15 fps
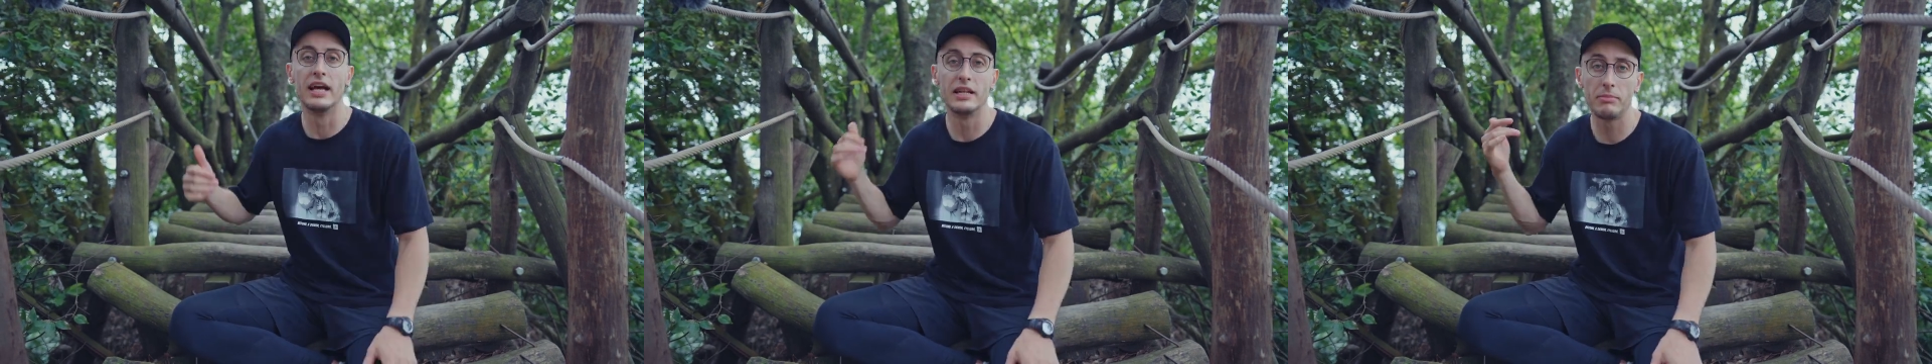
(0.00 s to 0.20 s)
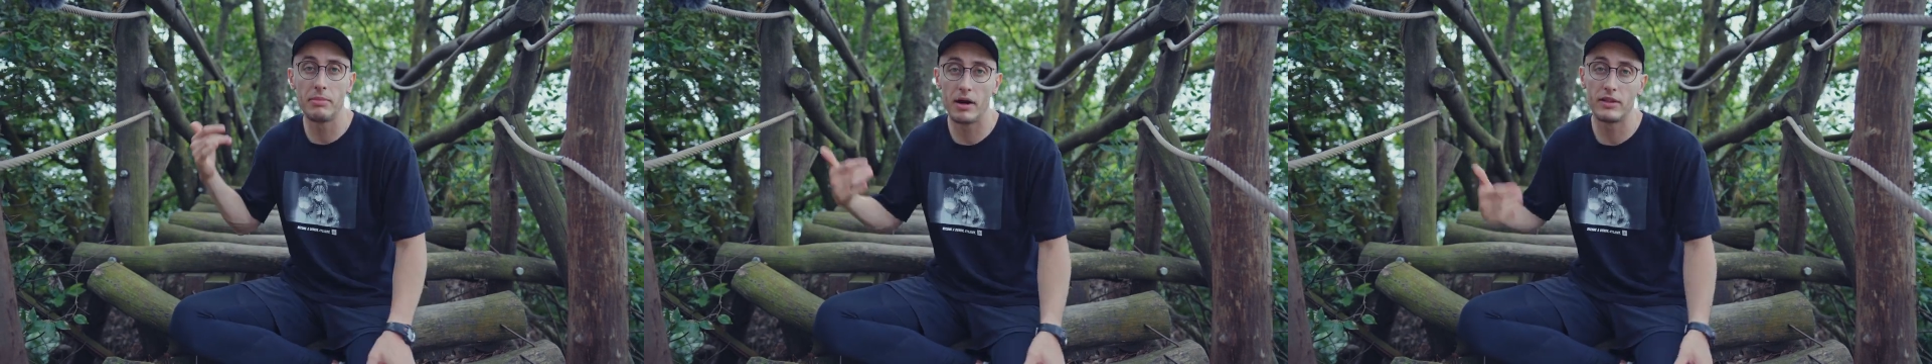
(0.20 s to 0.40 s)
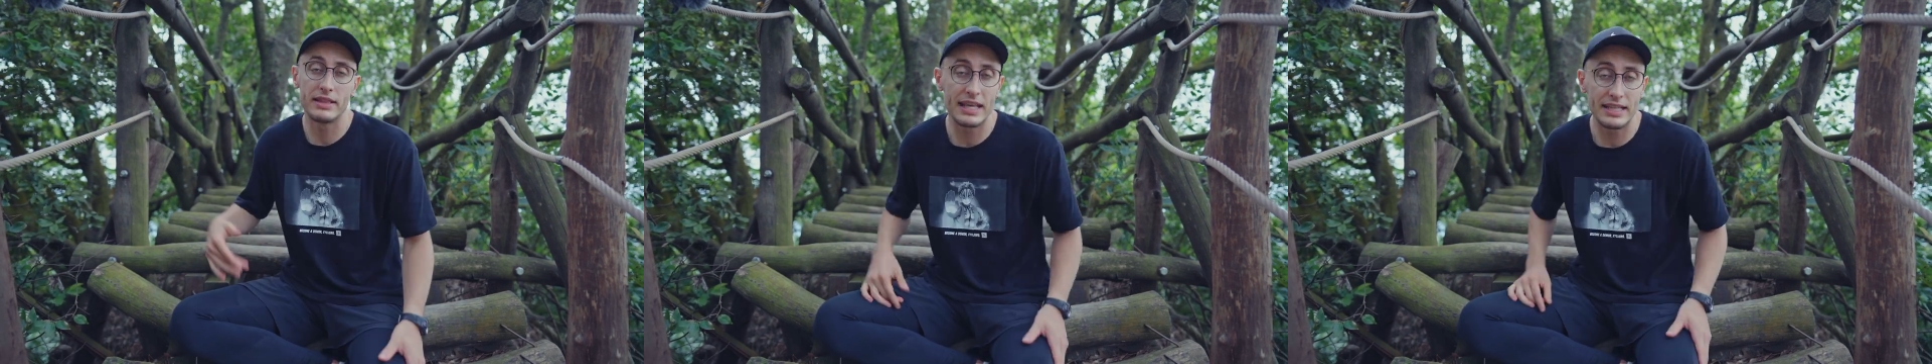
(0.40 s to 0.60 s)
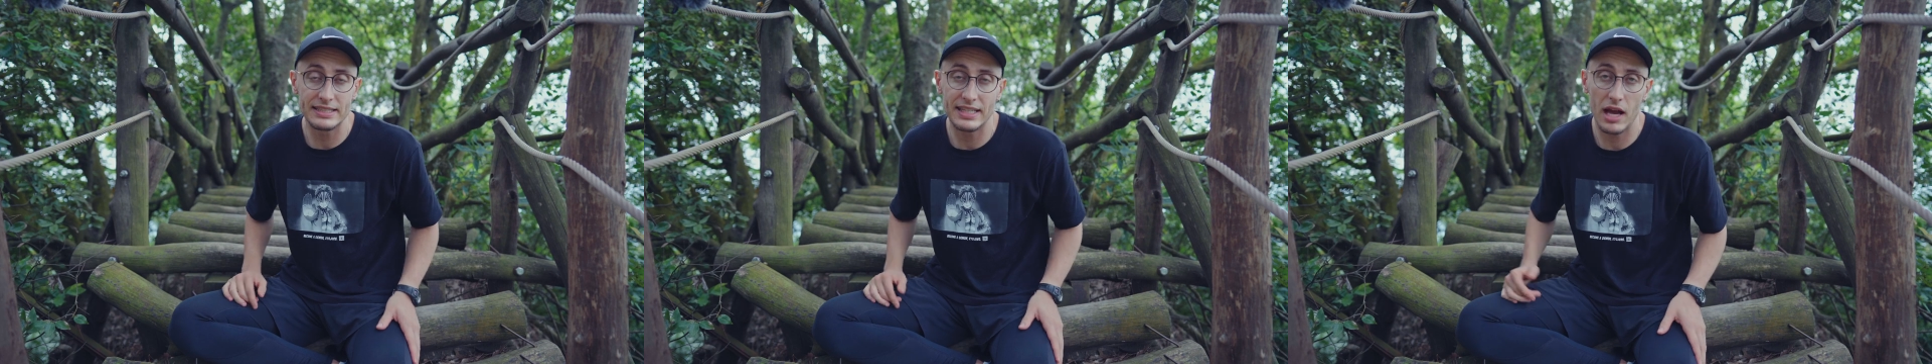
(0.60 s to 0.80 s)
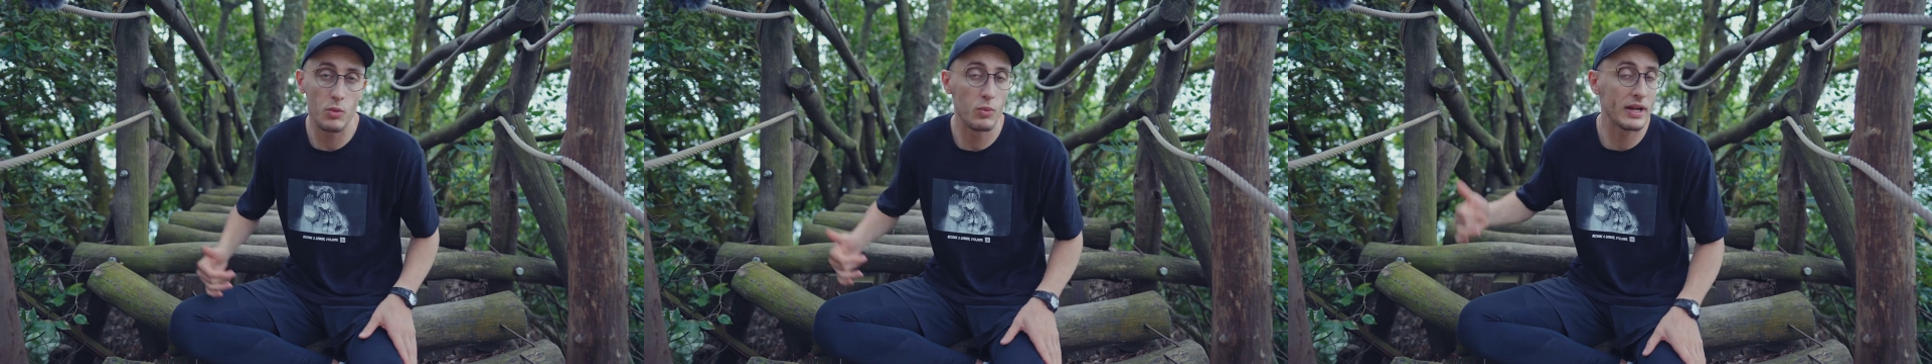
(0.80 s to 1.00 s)
And about that
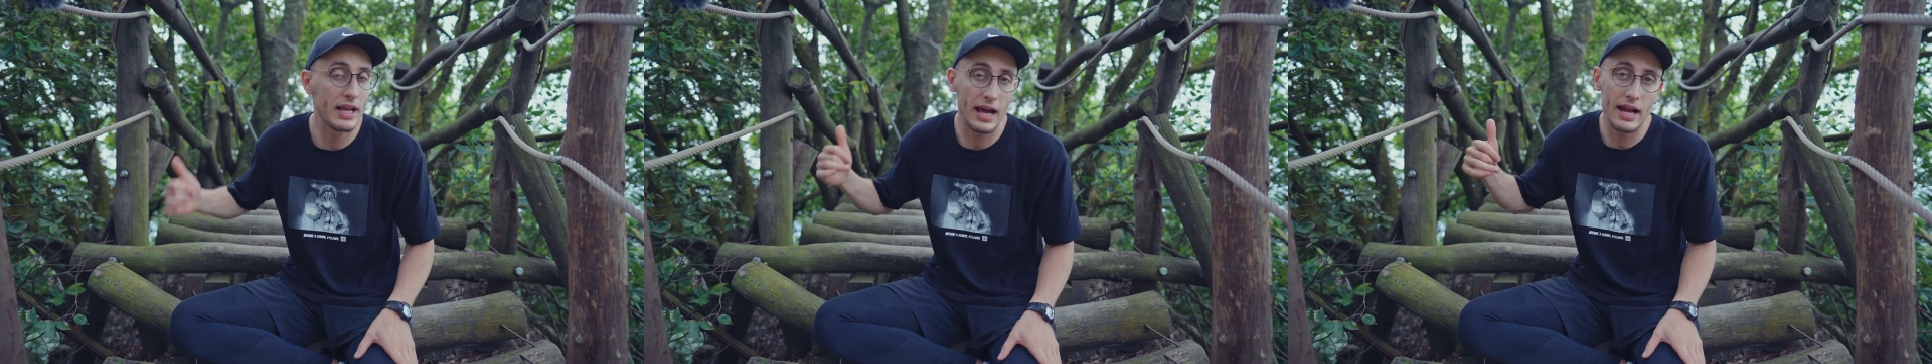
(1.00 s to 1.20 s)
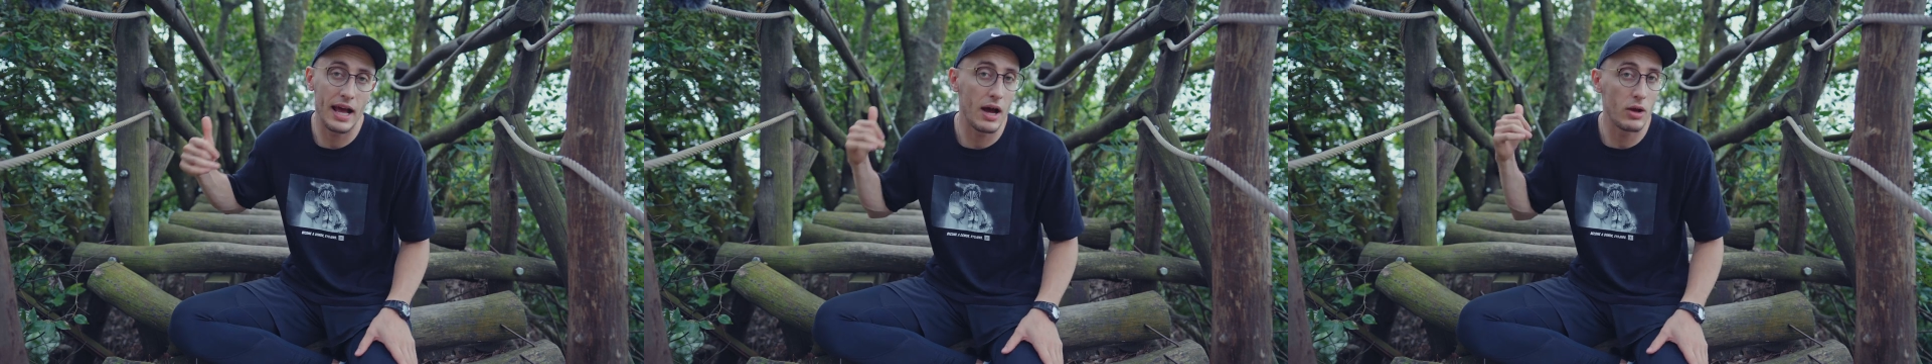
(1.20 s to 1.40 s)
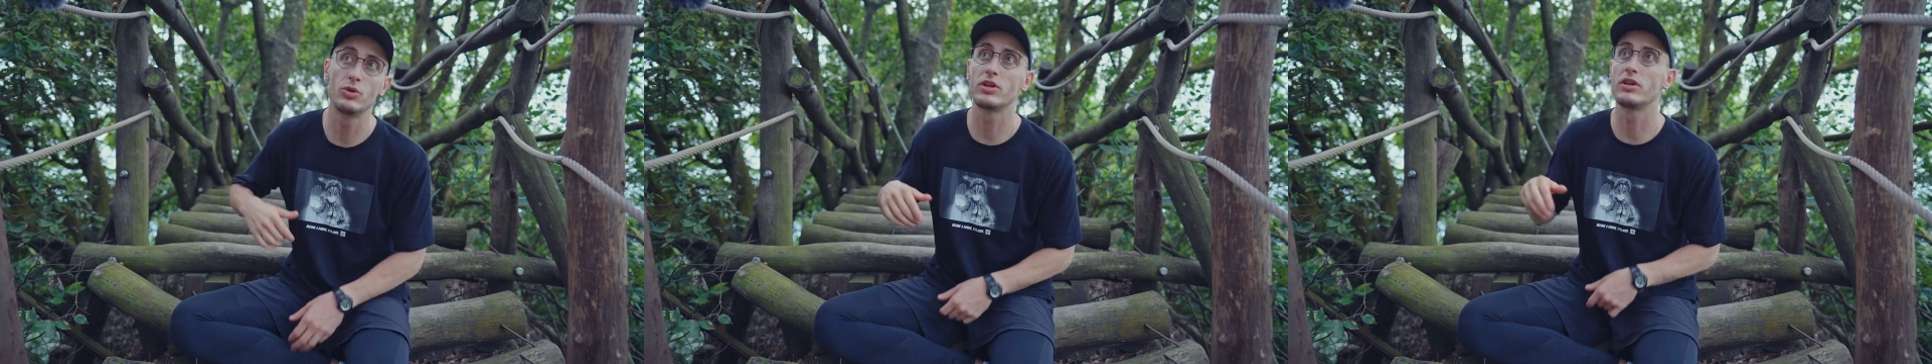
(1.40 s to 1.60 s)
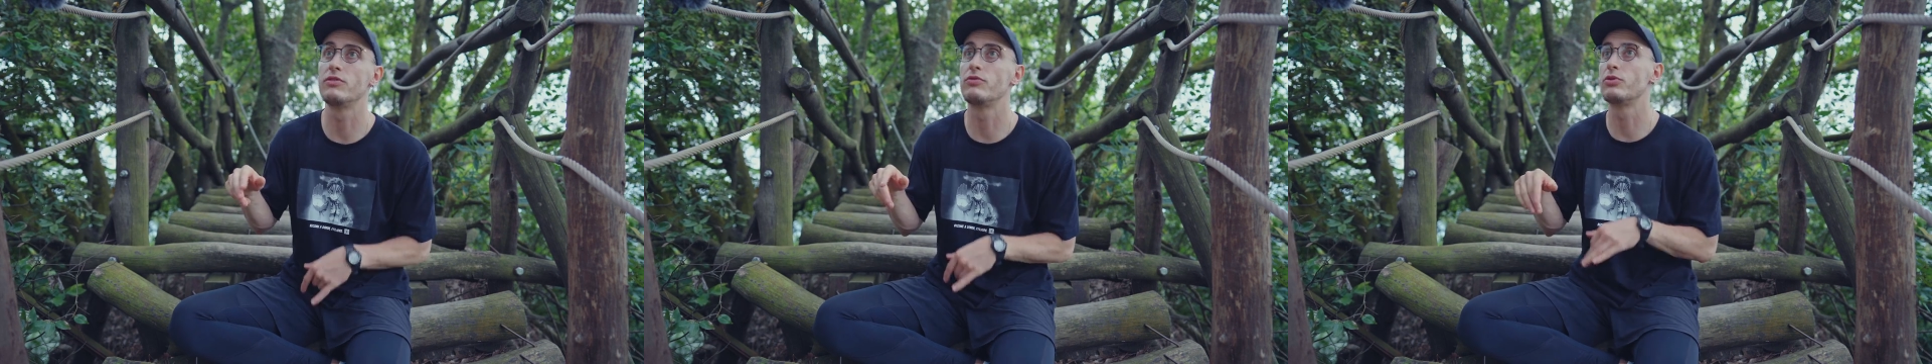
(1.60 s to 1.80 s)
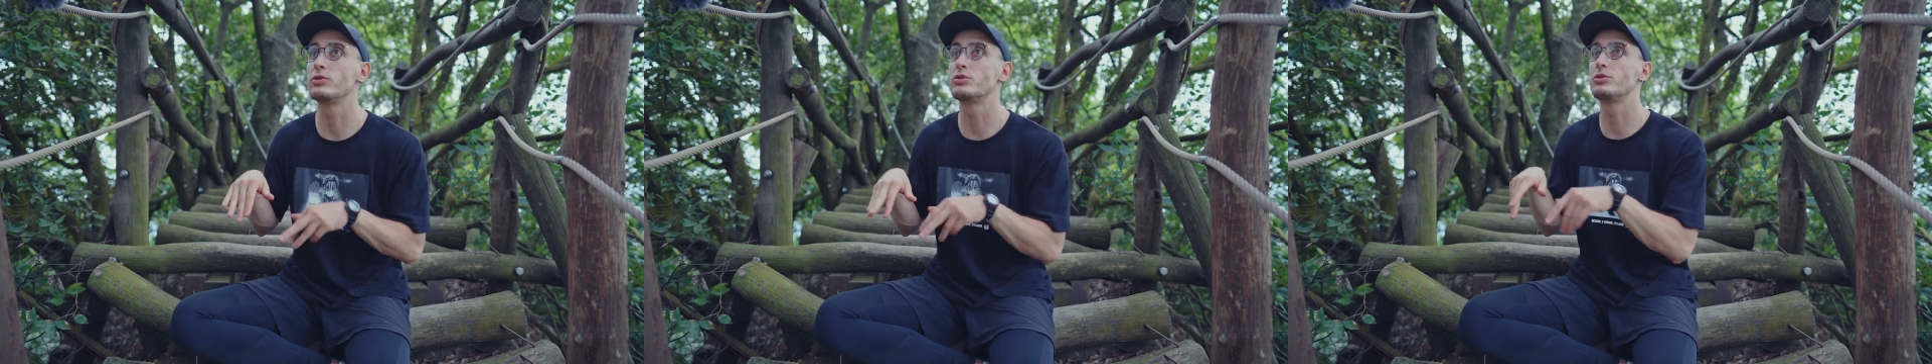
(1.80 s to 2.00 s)
time we got out looking
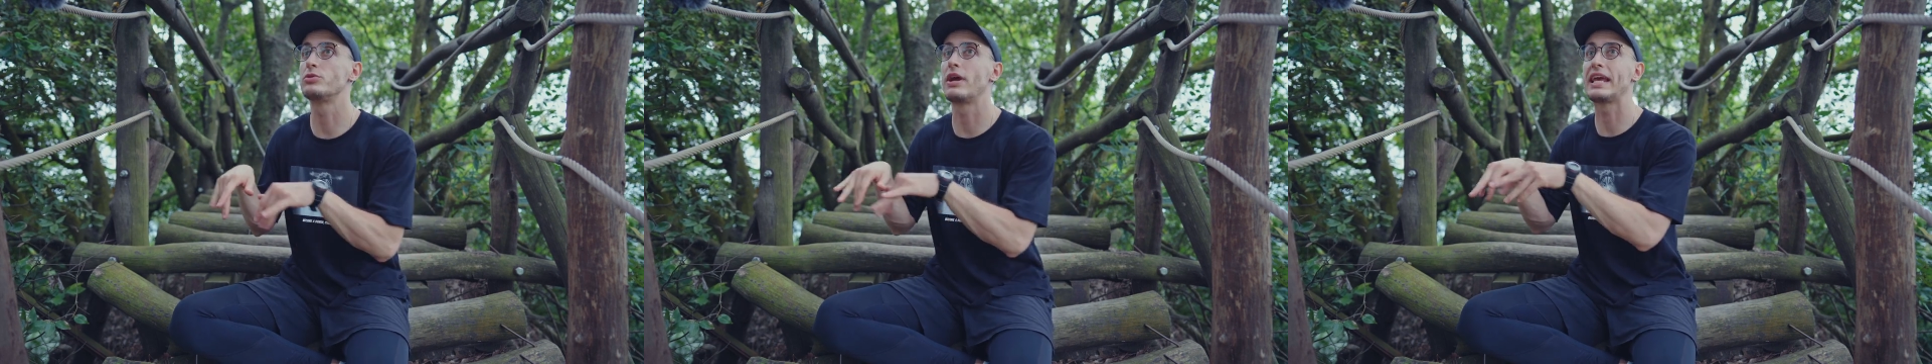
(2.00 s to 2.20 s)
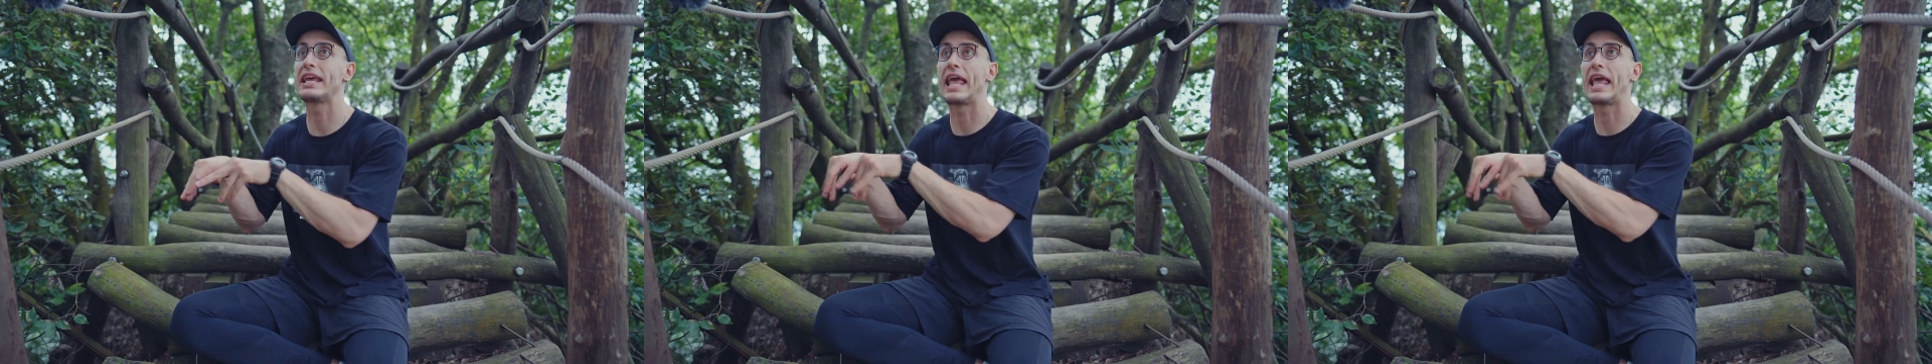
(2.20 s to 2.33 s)
for stray